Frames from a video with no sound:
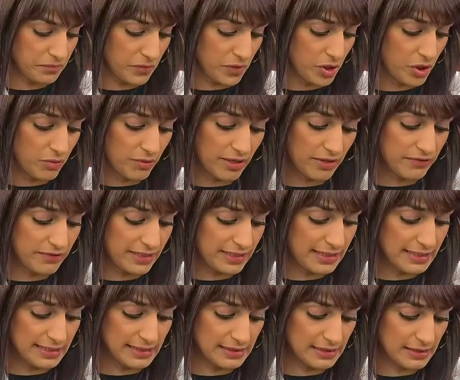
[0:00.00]

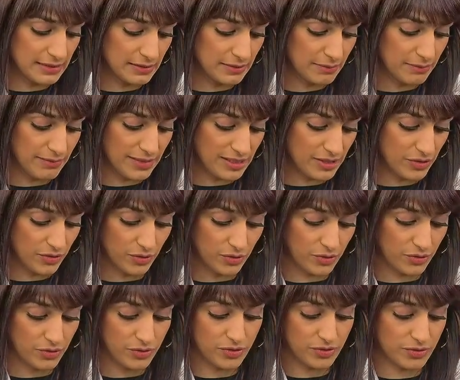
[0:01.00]
UAVs,
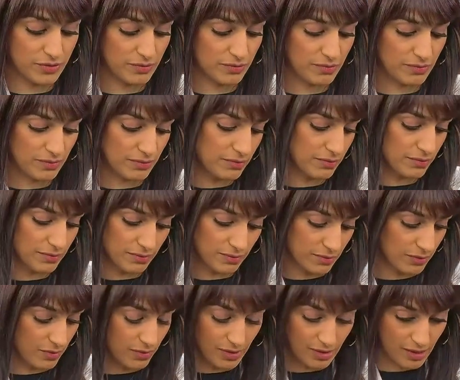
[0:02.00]
missiles,
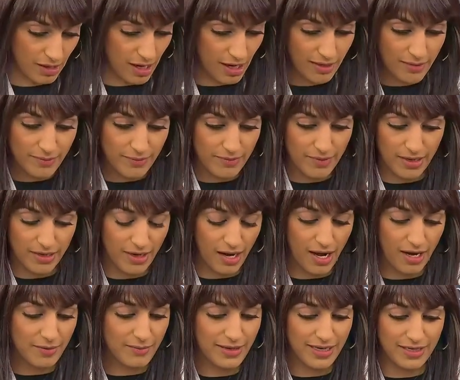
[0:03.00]
an, un- an
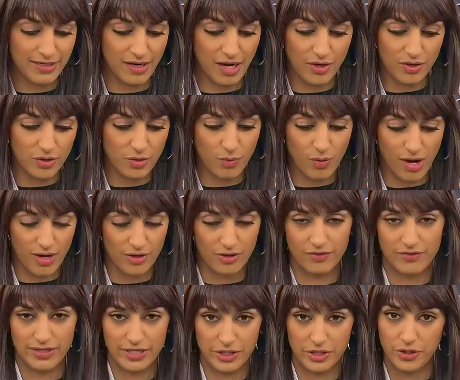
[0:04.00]
unmanned
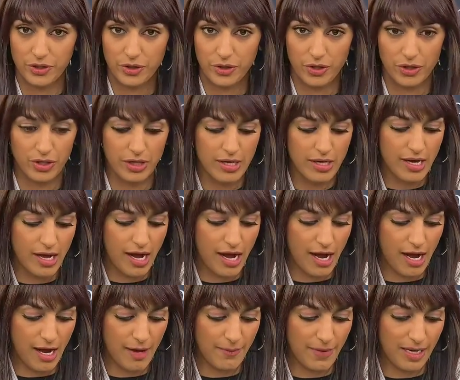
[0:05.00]
underwater vehicle,
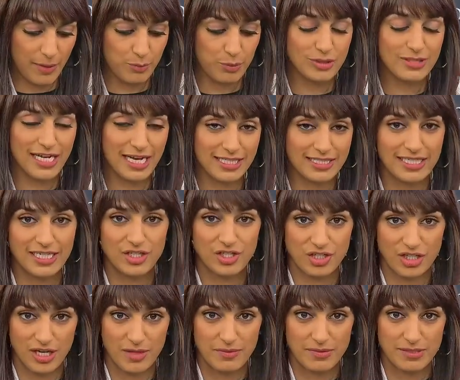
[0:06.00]
um, and protecting
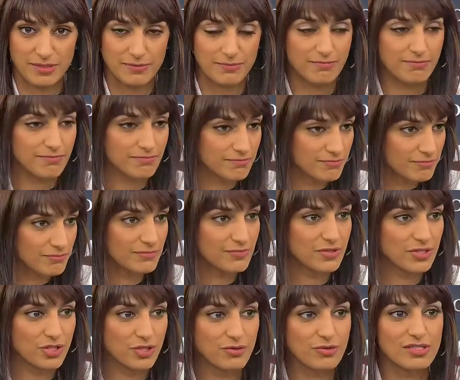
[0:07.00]
ships.
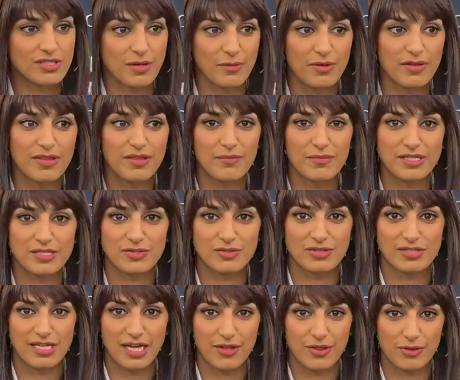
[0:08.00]
Do some of the
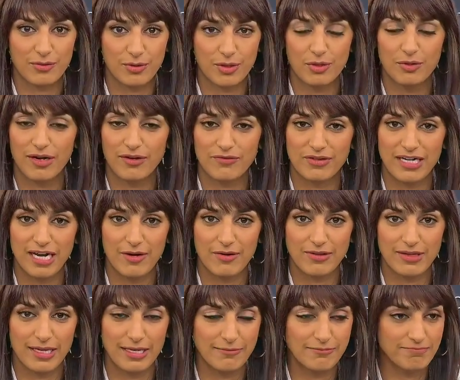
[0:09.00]
missiles get through every now
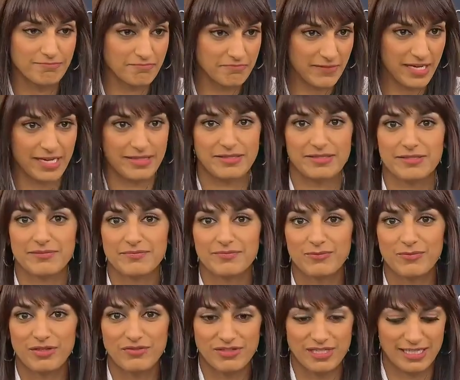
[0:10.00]
and then? Yes,
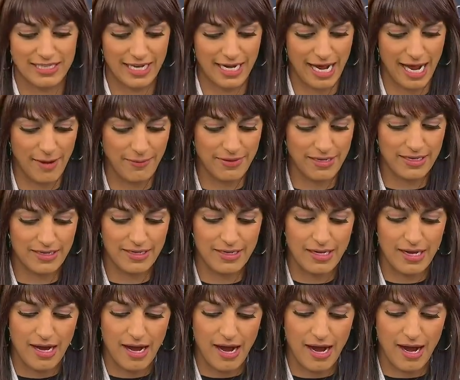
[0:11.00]
we've seen that happen.
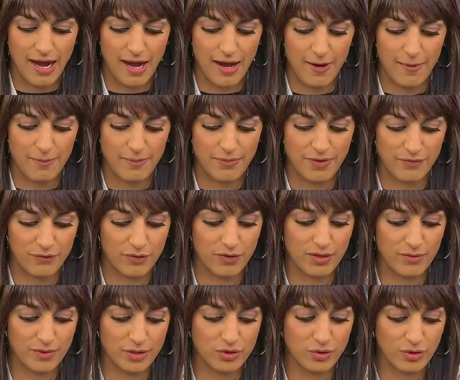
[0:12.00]
Uh, but for
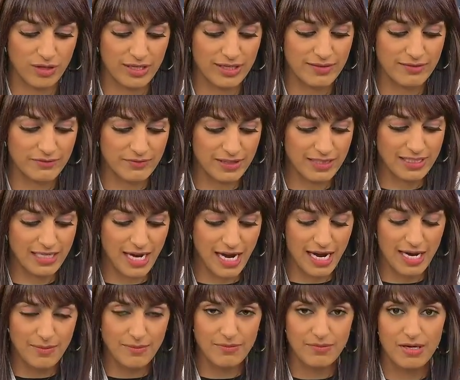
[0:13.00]
the majority of the
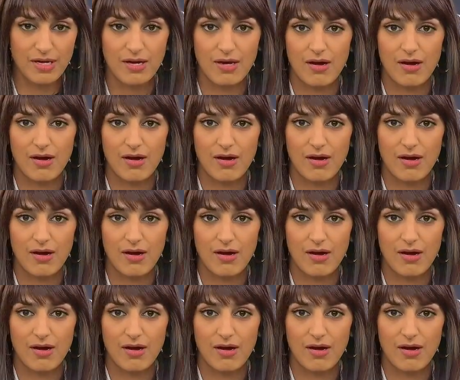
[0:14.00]
time,